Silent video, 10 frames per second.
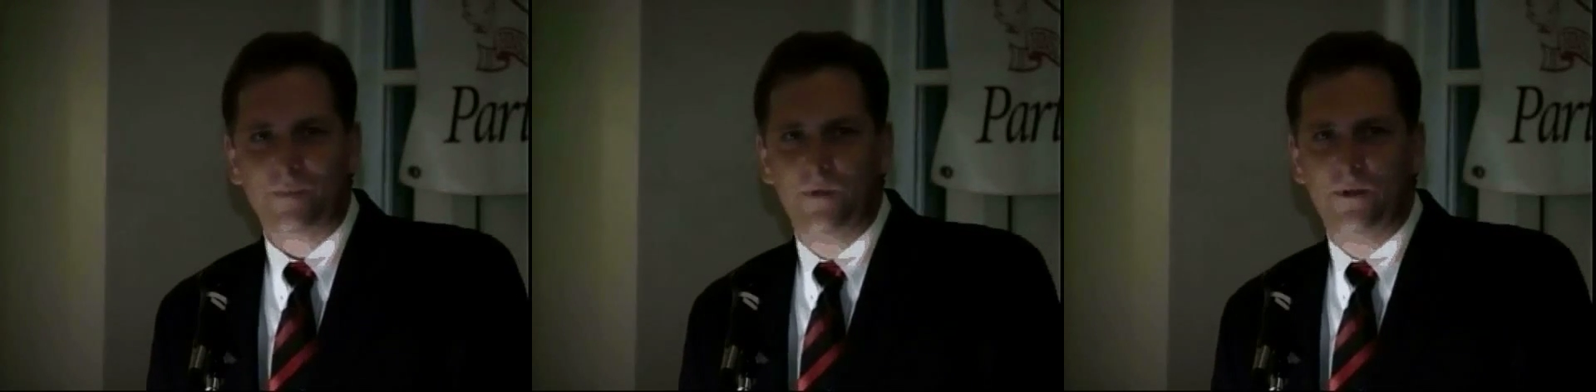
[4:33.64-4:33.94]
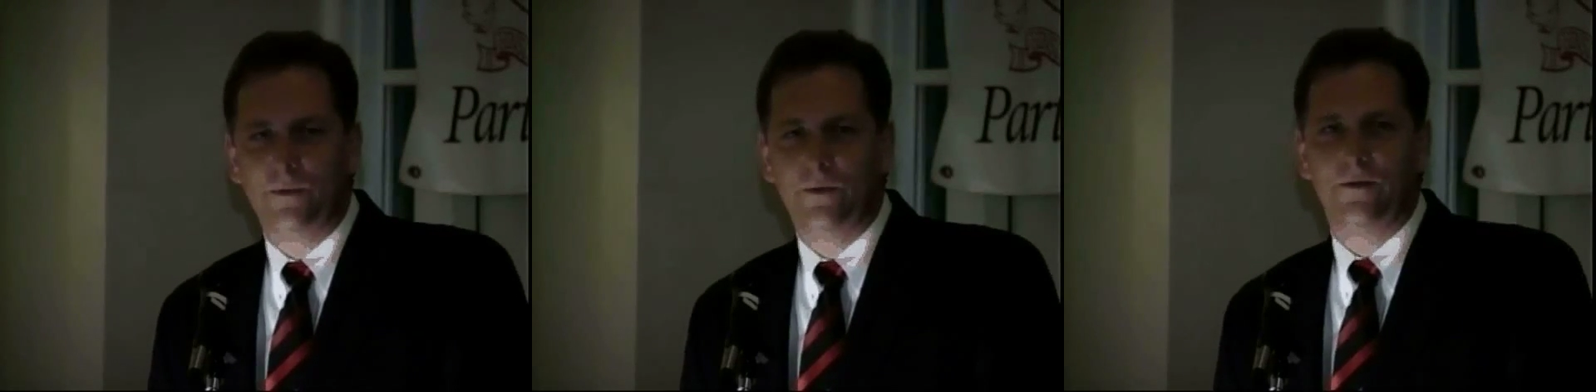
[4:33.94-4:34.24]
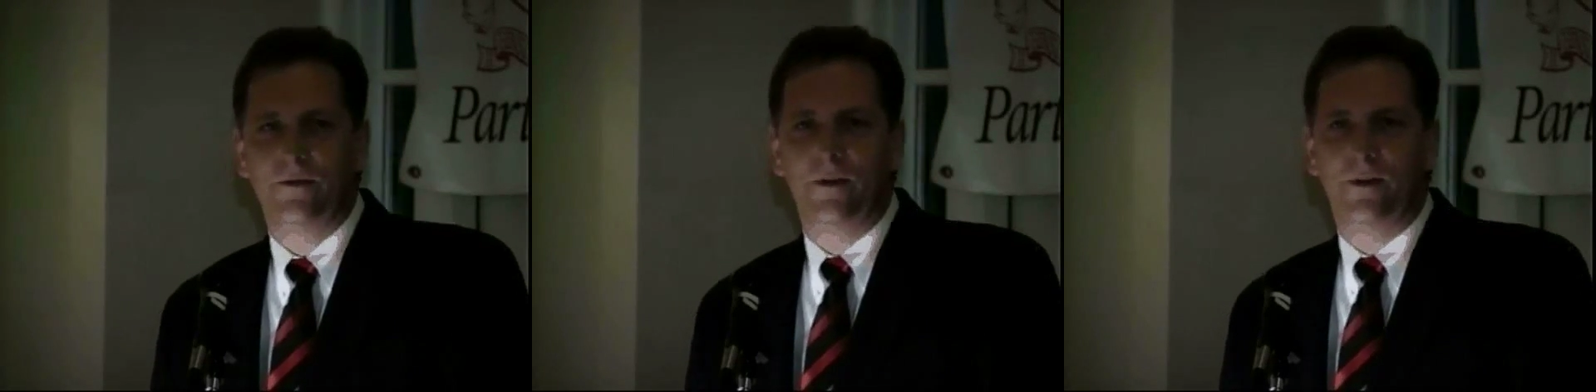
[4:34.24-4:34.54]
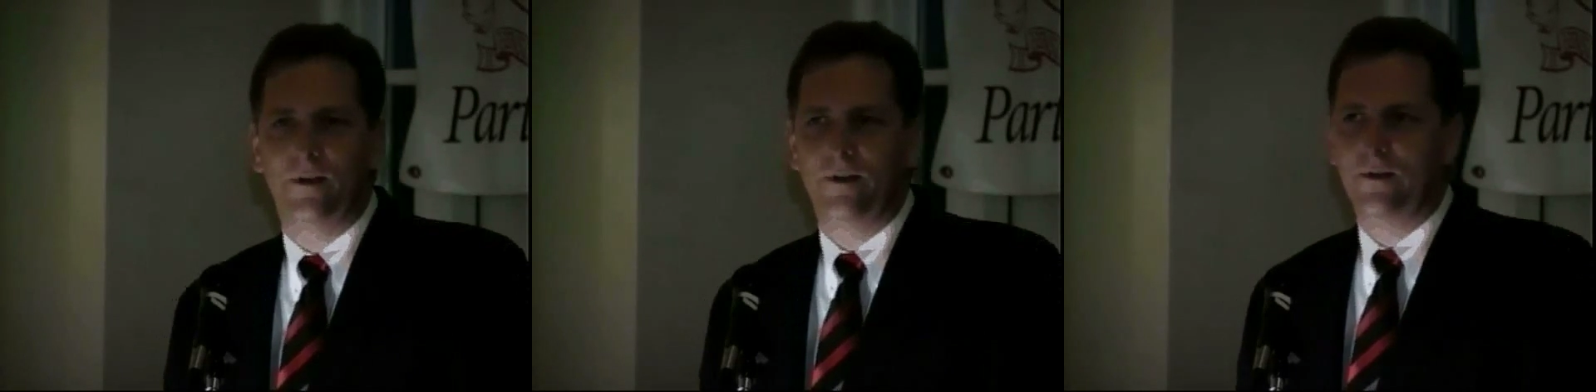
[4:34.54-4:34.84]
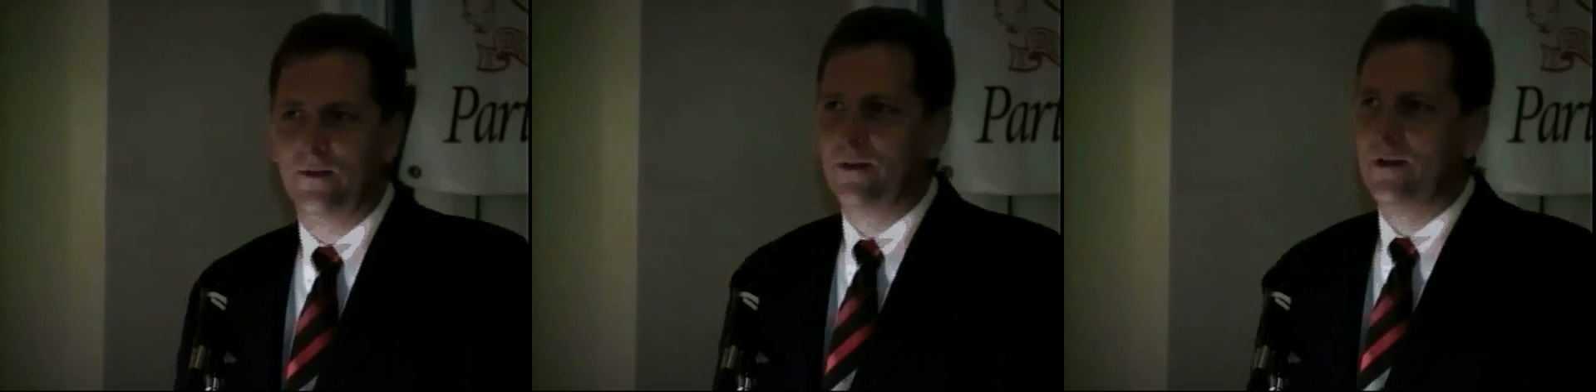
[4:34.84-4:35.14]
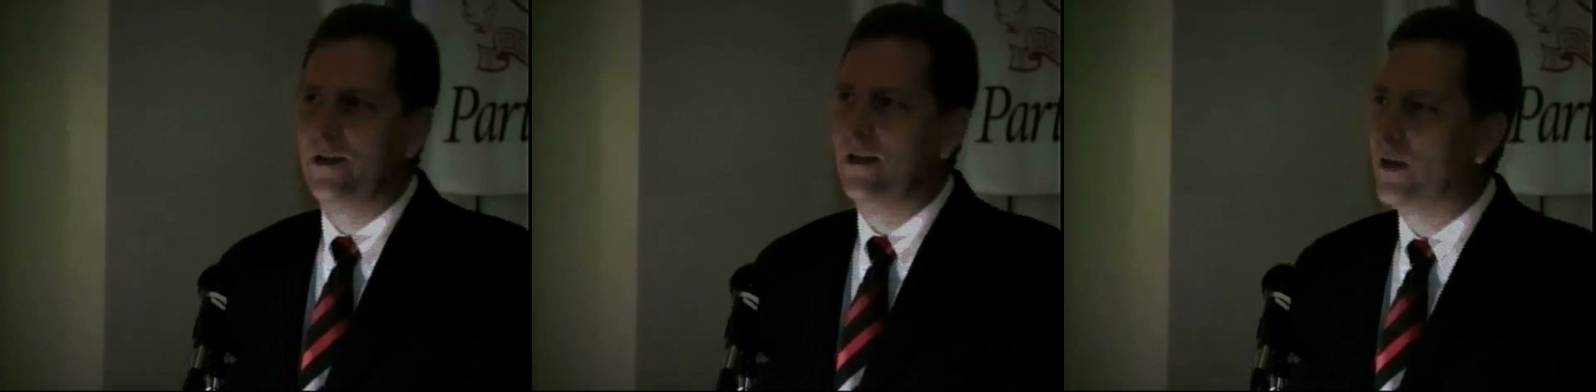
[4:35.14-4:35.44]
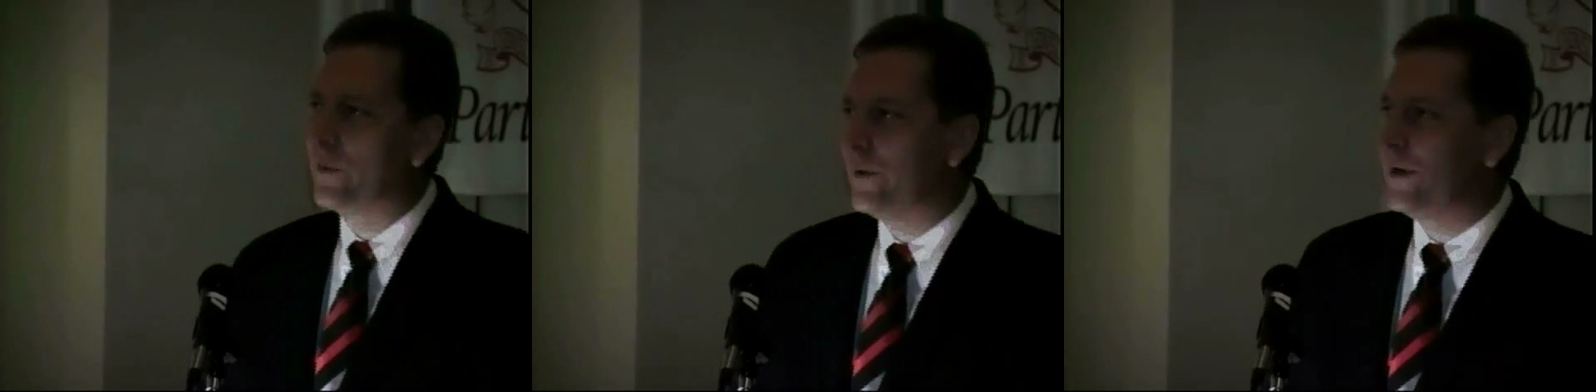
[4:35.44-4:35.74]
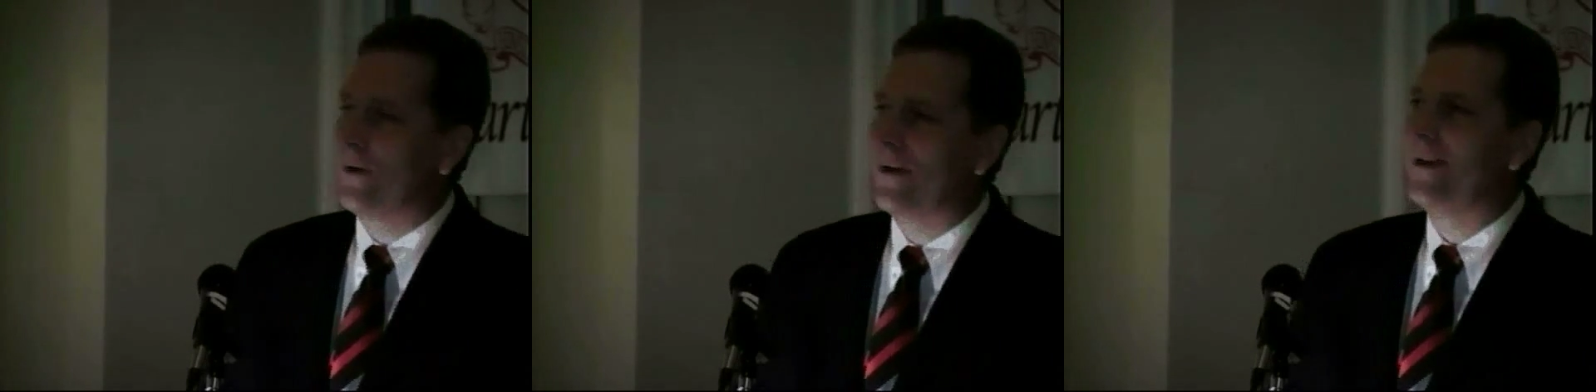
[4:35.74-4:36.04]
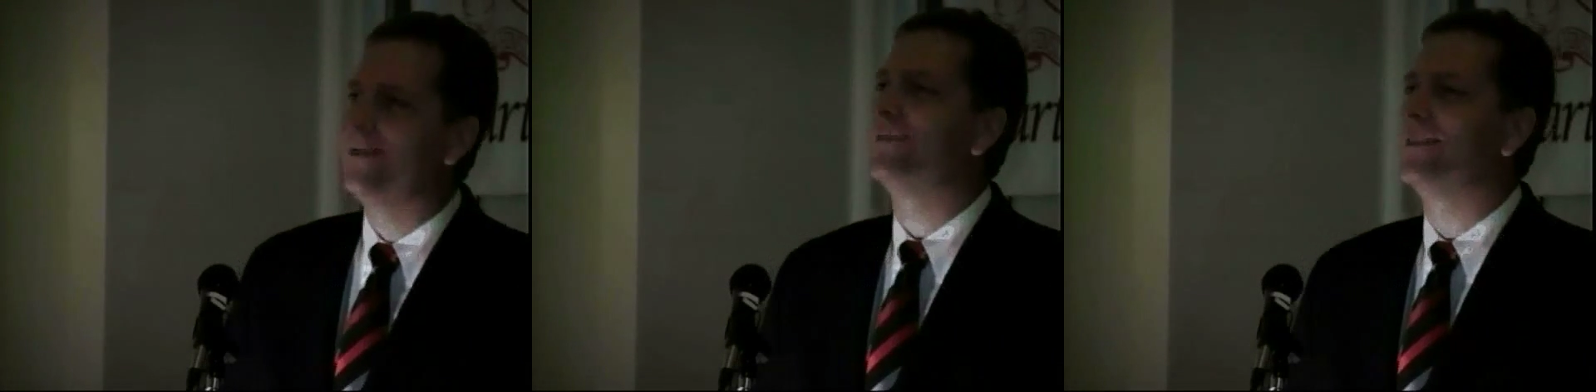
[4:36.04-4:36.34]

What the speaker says: there was an equity raise,